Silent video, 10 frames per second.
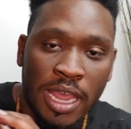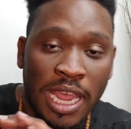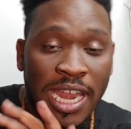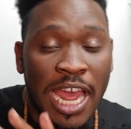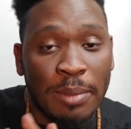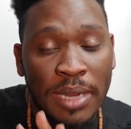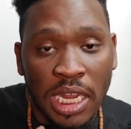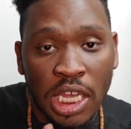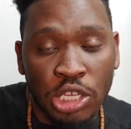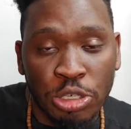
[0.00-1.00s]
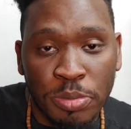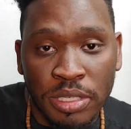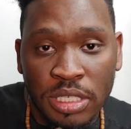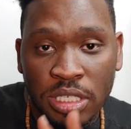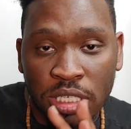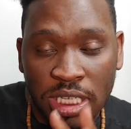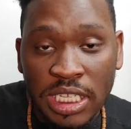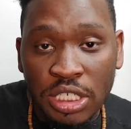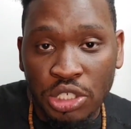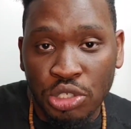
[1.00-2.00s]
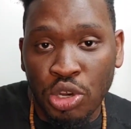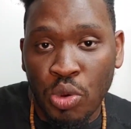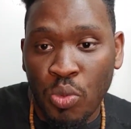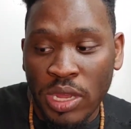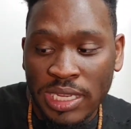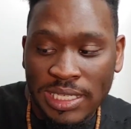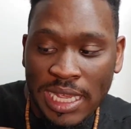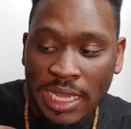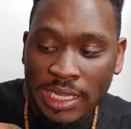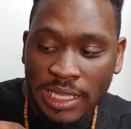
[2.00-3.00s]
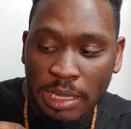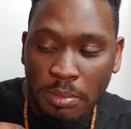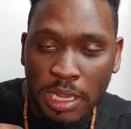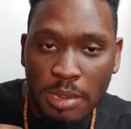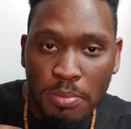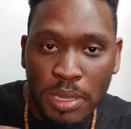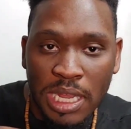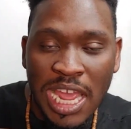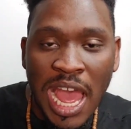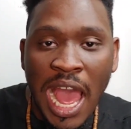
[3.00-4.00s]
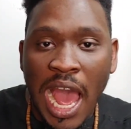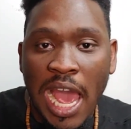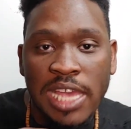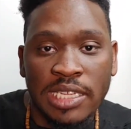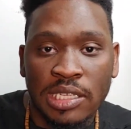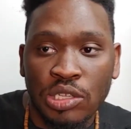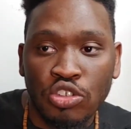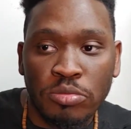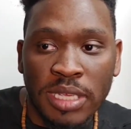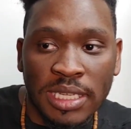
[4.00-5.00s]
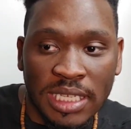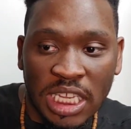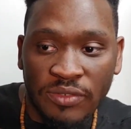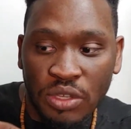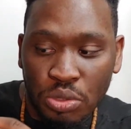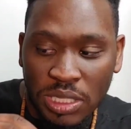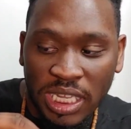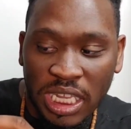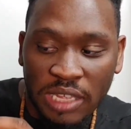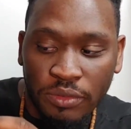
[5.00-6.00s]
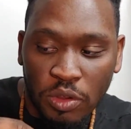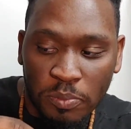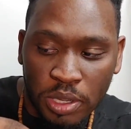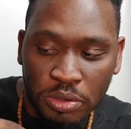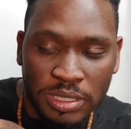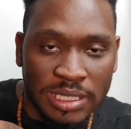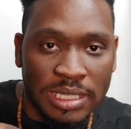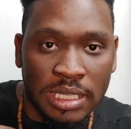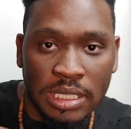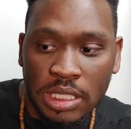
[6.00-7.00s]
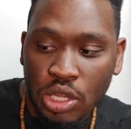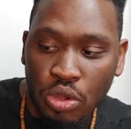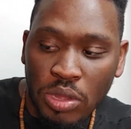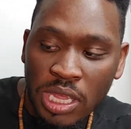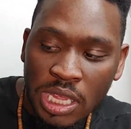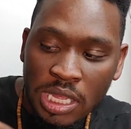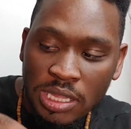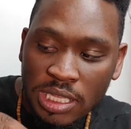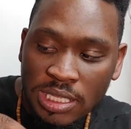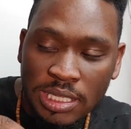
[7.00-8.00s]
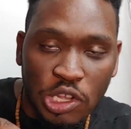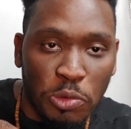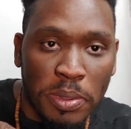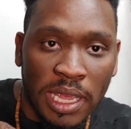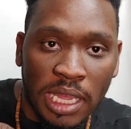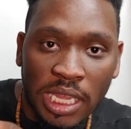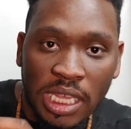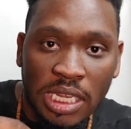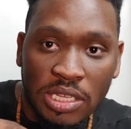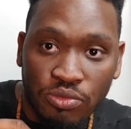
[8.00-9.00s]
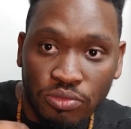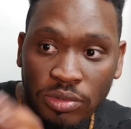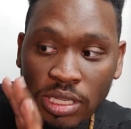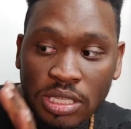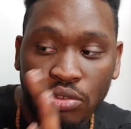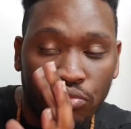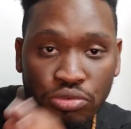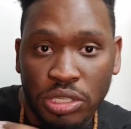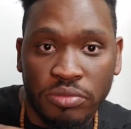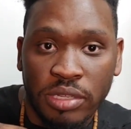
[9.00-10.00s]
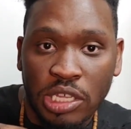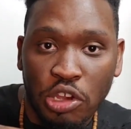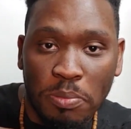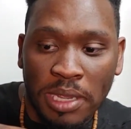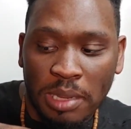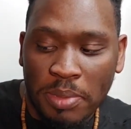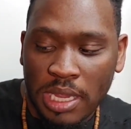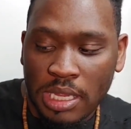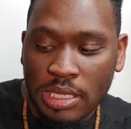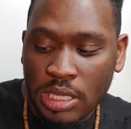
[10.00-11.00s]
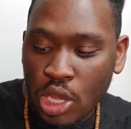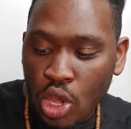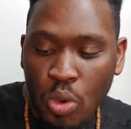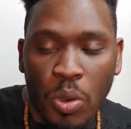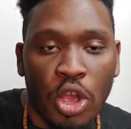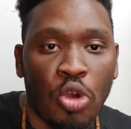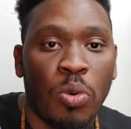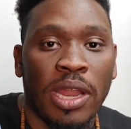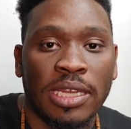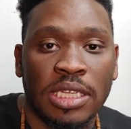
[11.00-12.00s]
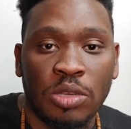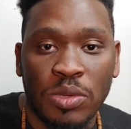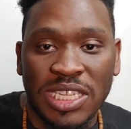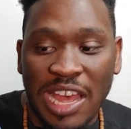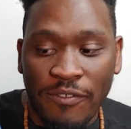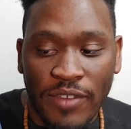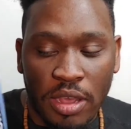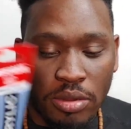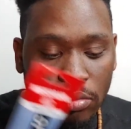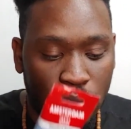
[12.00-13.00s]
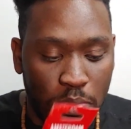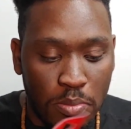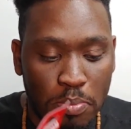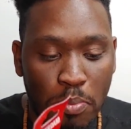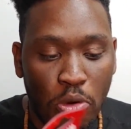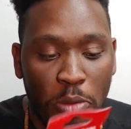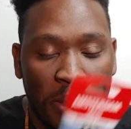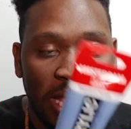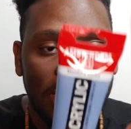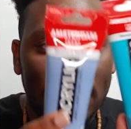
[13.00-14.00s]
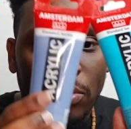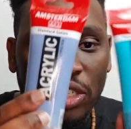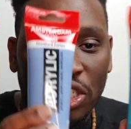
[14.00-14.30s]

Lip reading: And I'm not 100% sure what exactly they mean, but I assume it's giving you the level of potency. So this is opaque, and these are really, really opaque paints. Well, what I did was I found more paints that were